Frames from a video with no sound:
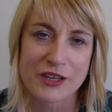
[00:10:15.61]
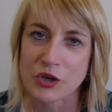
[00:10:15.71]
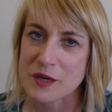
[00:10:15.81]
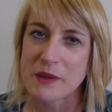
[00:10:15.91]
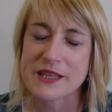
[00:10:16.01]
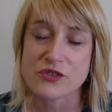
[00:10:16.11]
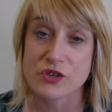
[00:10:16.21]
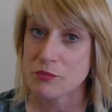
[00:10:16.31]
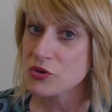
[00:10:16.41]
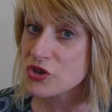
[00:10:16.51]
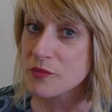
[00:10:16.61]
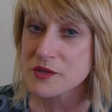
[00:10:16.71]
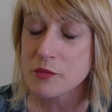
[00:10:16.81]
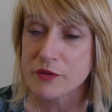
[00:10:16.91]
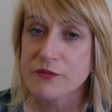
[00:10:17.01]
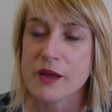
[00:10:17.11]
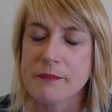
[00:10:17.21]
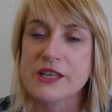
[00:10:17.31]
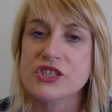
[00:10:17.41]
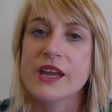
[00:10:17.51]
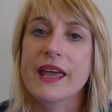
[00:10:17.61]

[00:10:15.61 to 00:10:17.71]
not in mainstream bookshops. You won't find much.